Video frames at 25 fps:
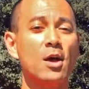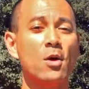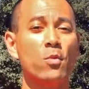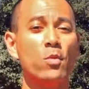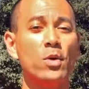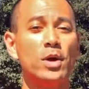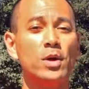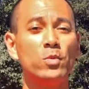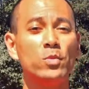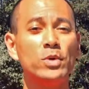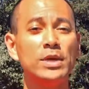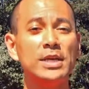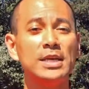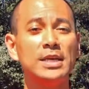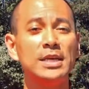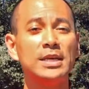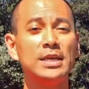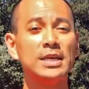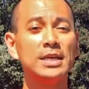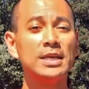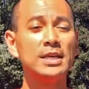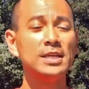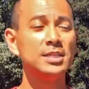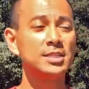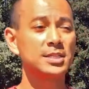when we
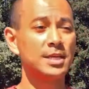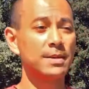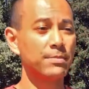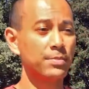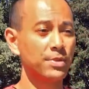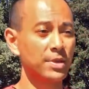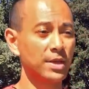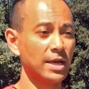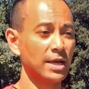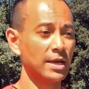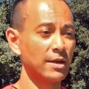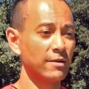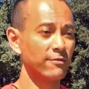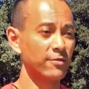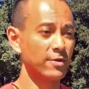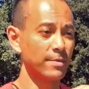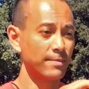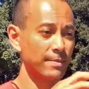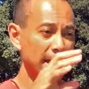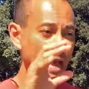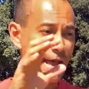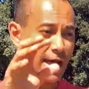eat something from the